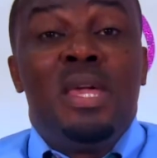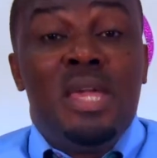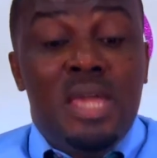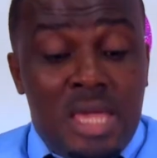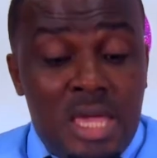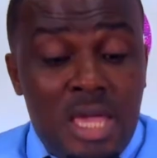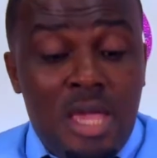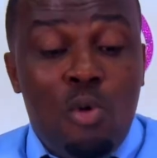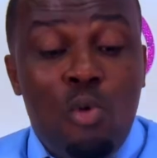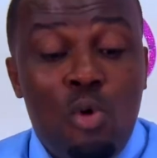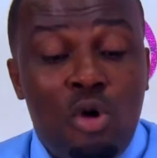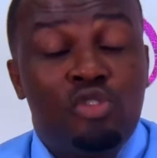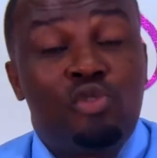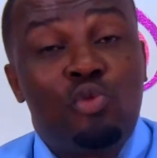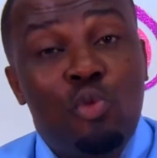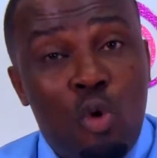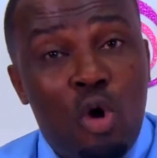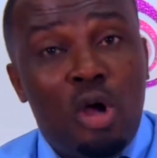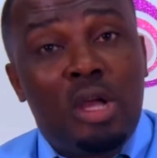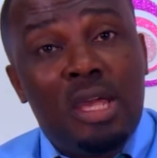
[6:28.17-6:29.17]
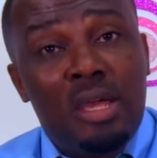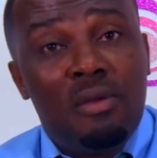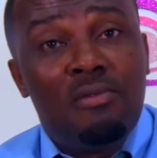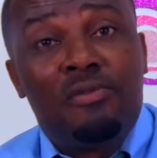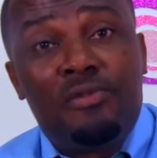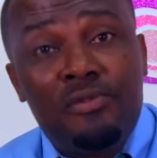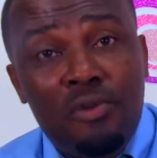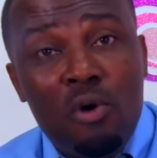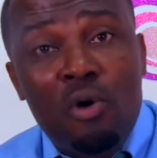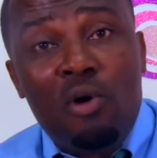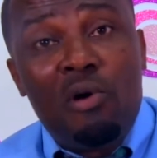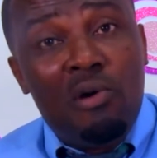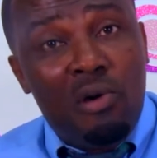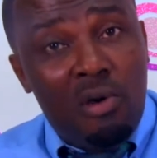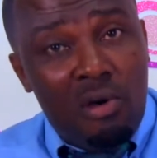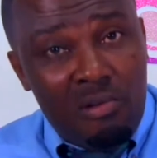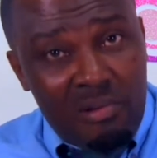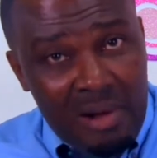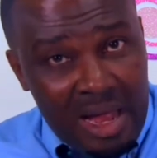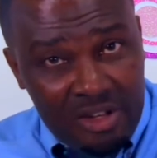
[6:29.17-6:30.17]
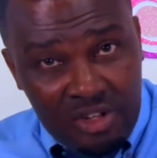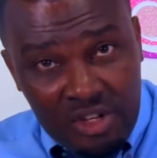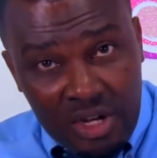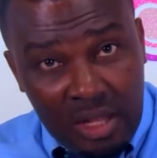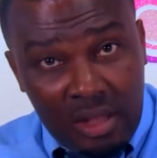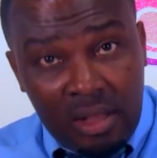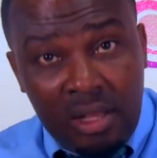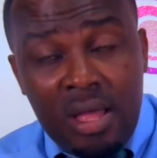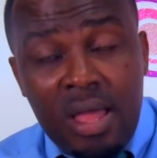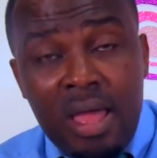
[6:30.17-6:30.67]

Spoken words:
He was working for Rachel.